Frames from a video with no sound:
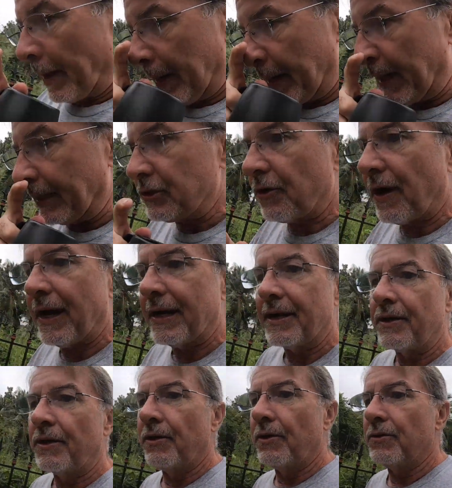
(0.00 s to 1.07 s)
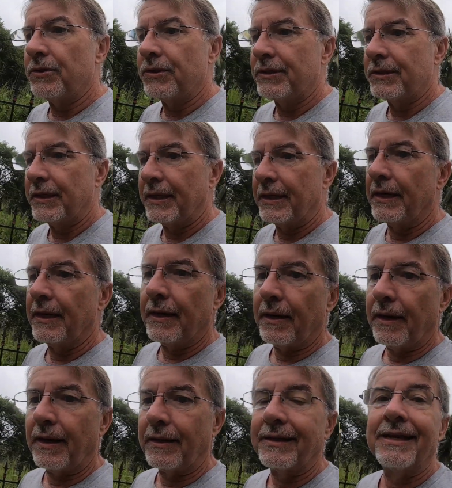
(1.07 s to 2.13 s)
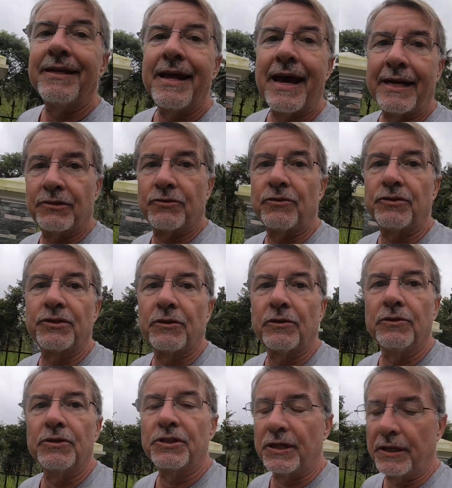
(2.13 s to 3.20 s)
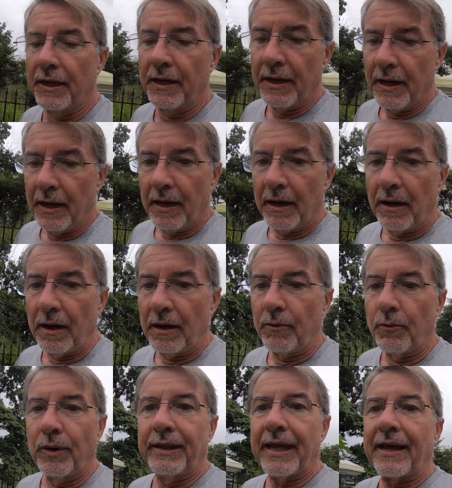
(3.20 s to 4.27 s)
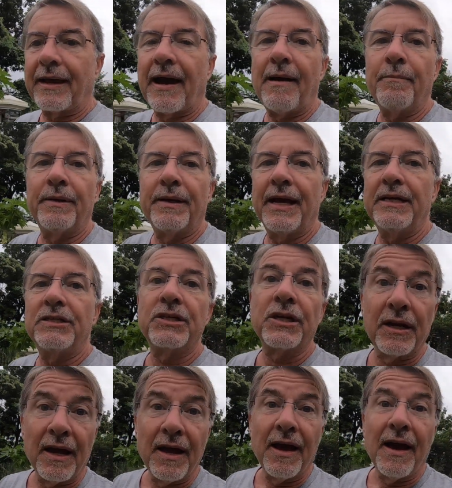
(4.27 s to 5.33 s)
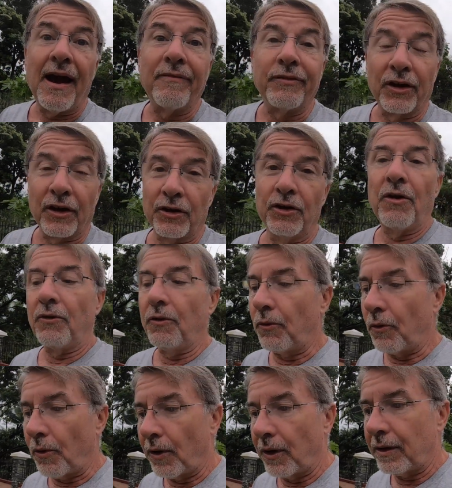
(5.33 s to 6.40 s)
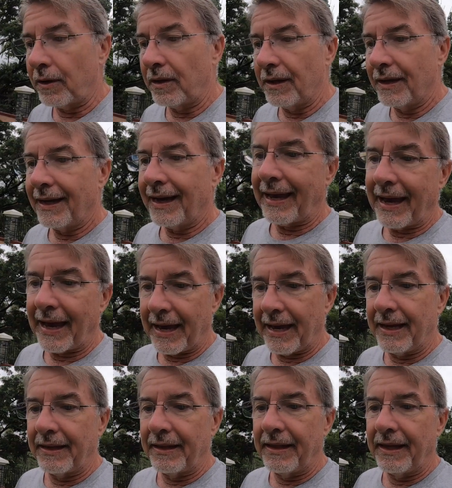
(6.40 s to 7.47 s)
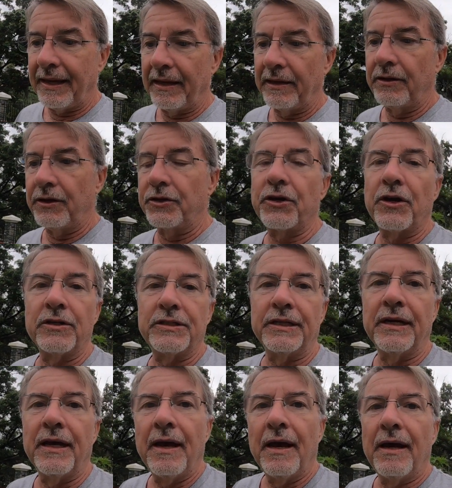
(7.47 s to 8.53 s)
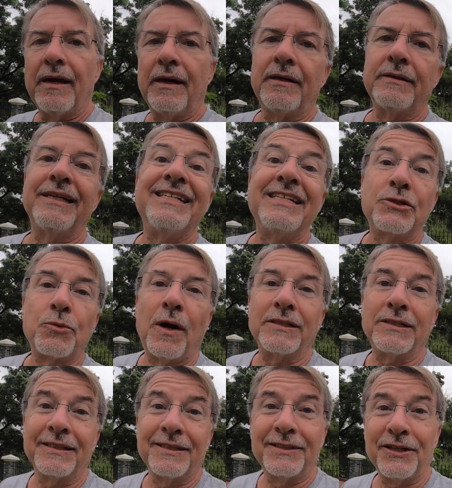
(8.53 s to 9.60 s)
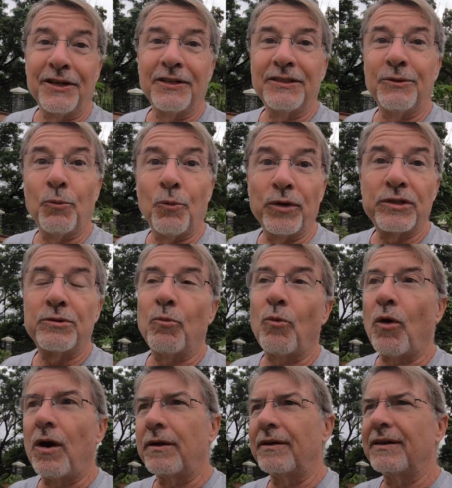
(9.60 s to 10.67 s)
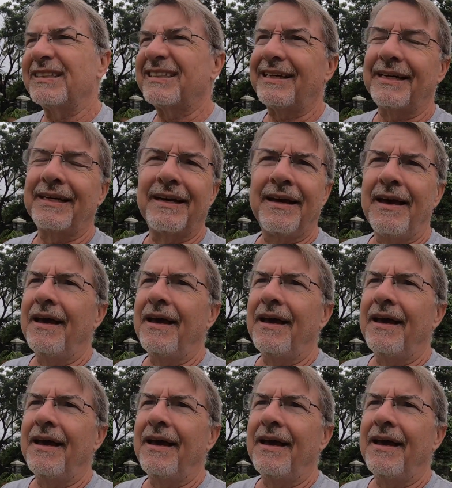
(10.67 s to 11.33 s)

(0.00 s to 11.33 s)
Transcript: and I tried to use the natural solution with that combination of the canola oil and the detergent, the dishwashing detergent, with some water. It's like